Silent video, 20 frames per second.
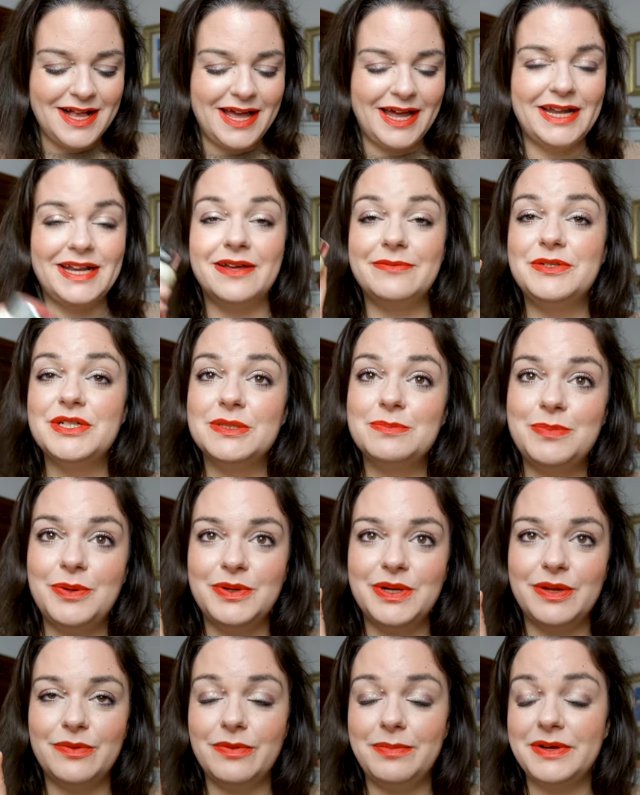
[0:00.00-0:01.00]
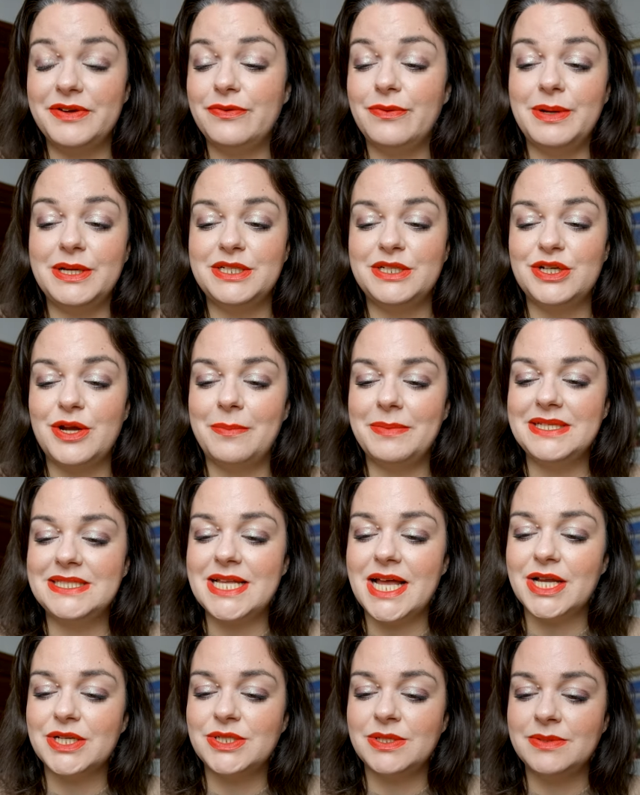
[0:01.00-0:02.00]
And I've just pulled over from my shop my
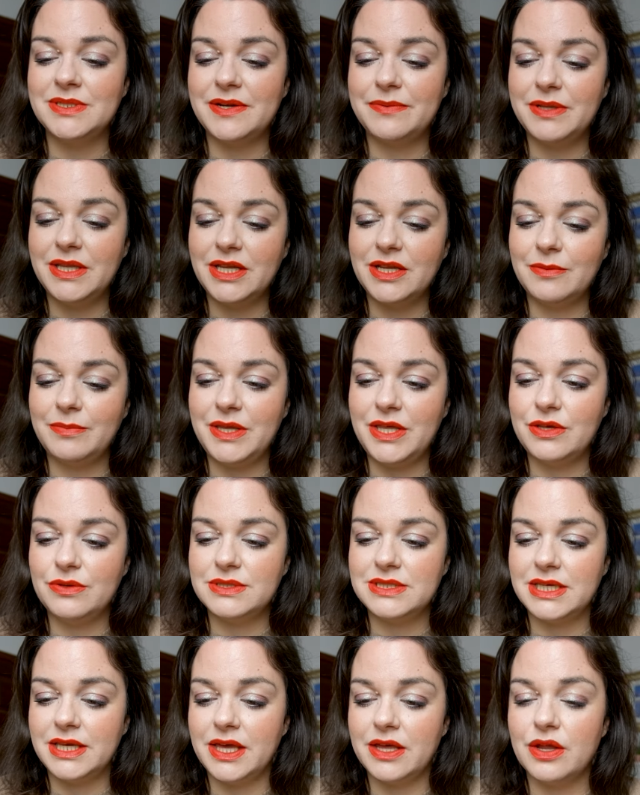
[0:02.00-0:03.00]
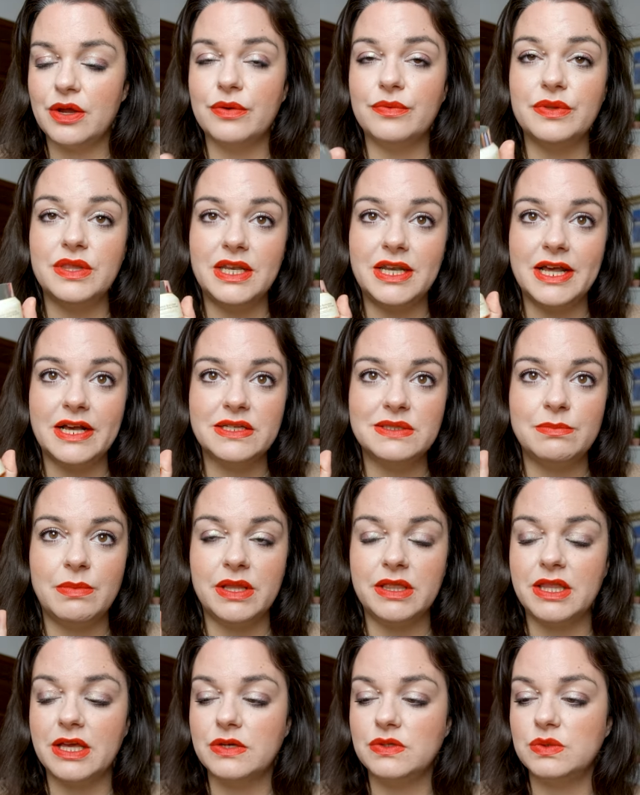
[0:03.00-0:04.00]
stash, and I'm definitely gonna be using it over the next
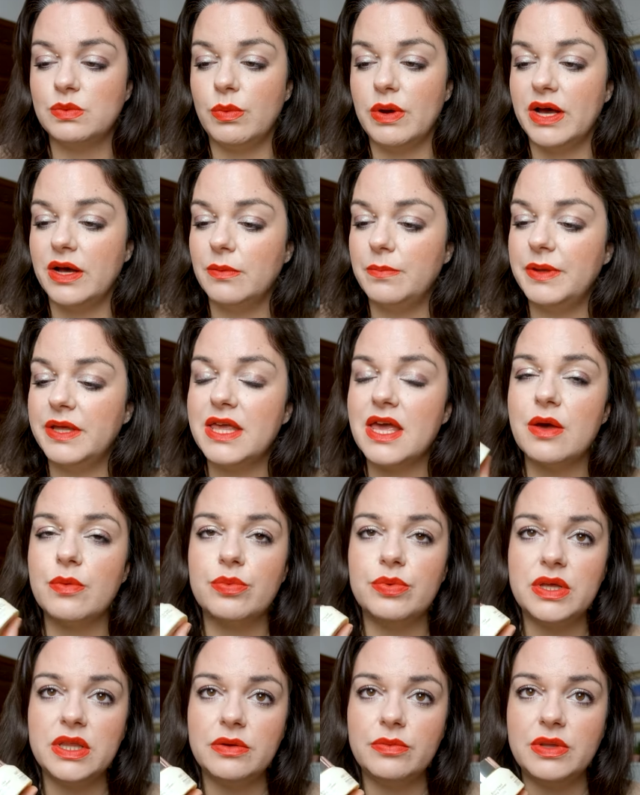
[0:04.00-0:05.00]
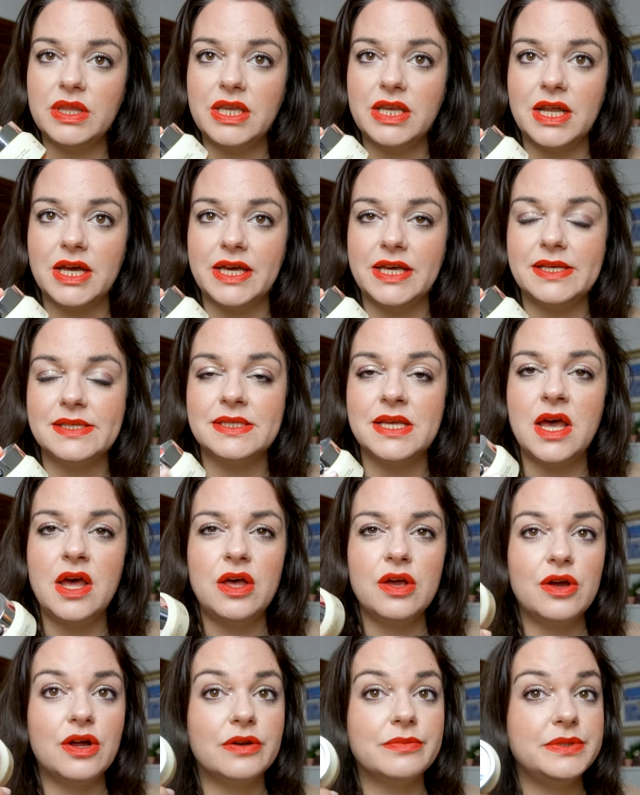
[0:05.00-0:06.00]
month as well. But yeah, really, really nice.
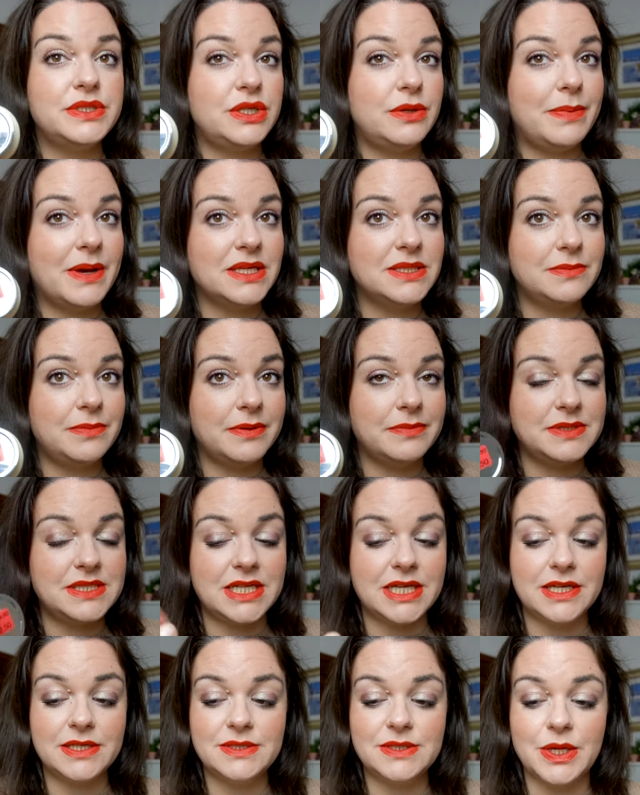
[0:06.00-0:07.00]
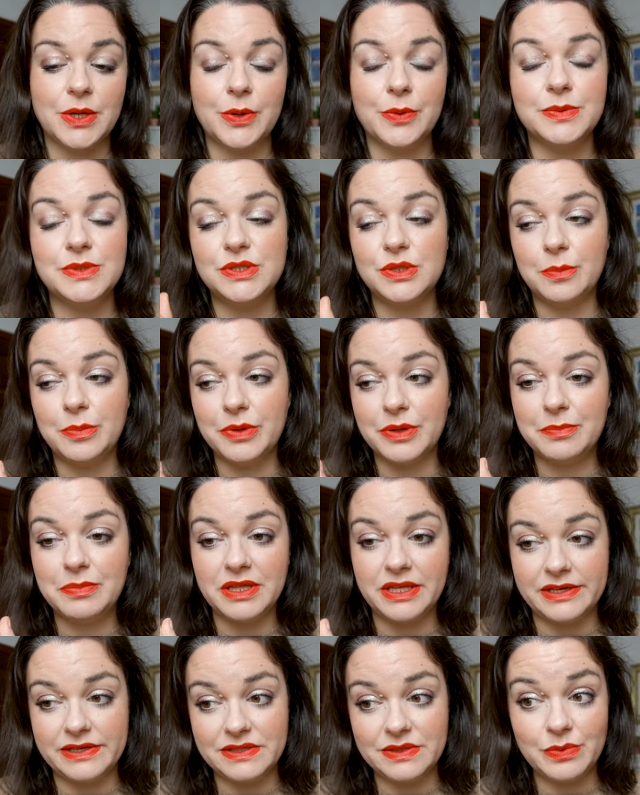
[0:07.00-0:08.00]
Got it for two pounds fifty, so super
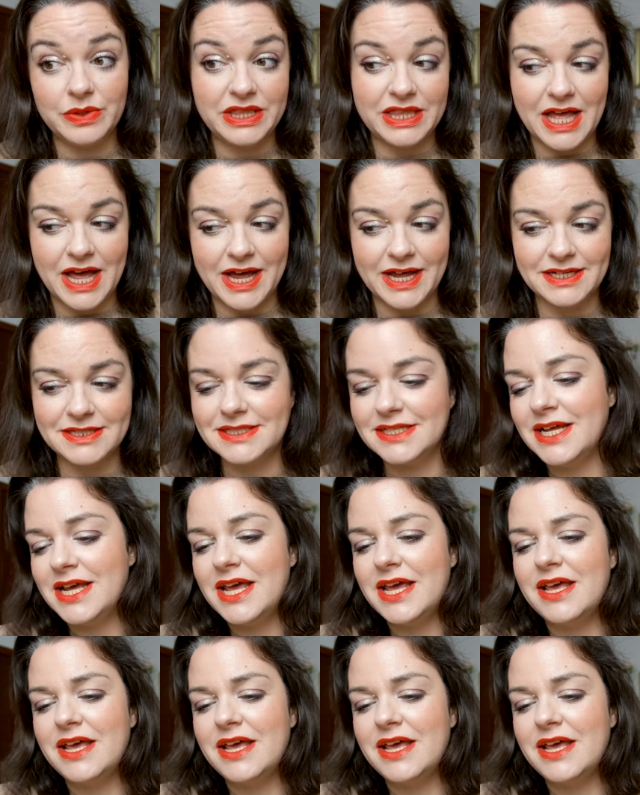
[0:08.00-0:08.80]
pleased with that.